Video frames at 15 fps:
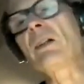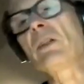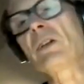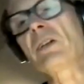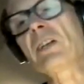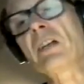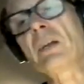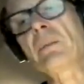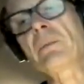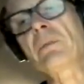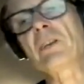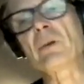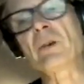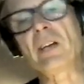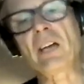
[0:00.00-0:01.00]
I'll look it up
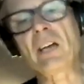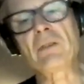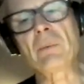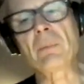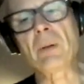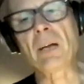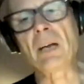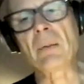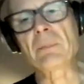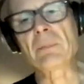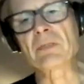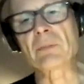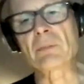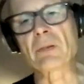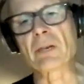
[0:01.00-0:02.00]
for you. I have a map
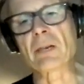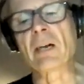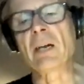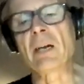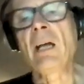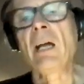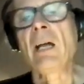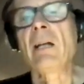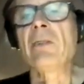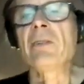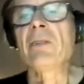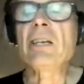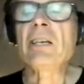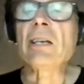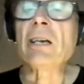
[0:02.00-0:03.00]
somewhere.
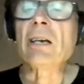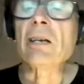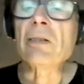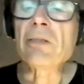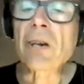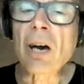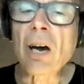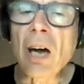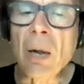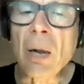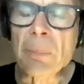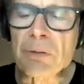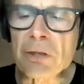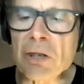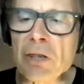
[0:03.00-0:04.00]
The
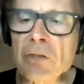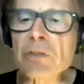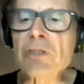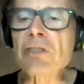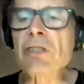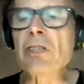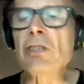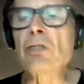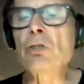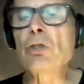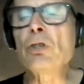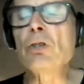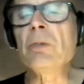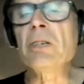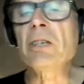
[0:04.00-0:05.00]
hops are interesting
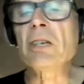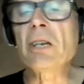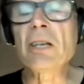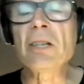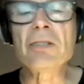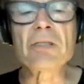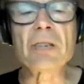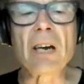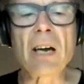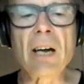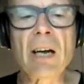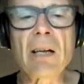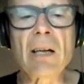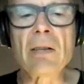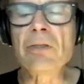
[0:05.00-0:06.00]
too, because
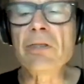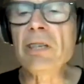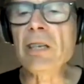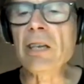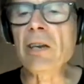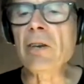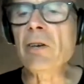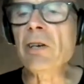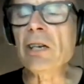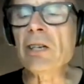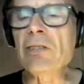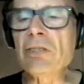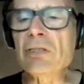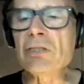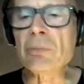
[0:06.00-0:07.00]
the
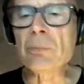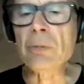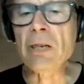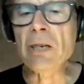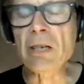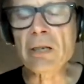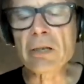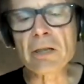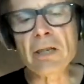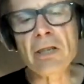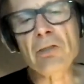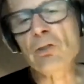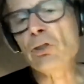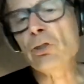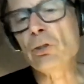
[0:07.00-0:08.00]
area just
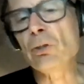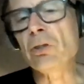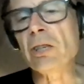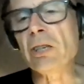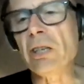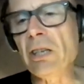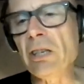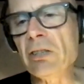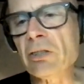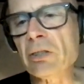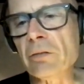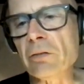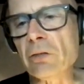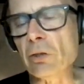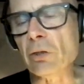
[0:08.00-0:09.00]
immediately to the east
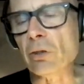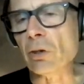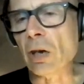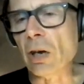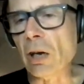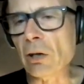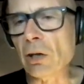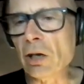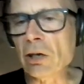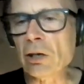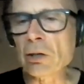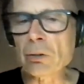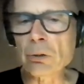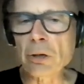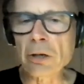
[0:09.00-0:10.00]
of you along
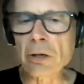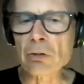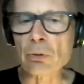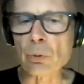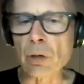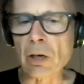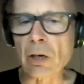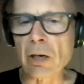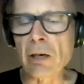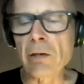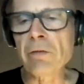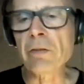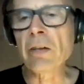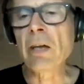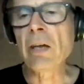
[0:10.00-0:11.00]
Clark
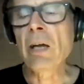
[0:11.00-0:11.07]
Drive,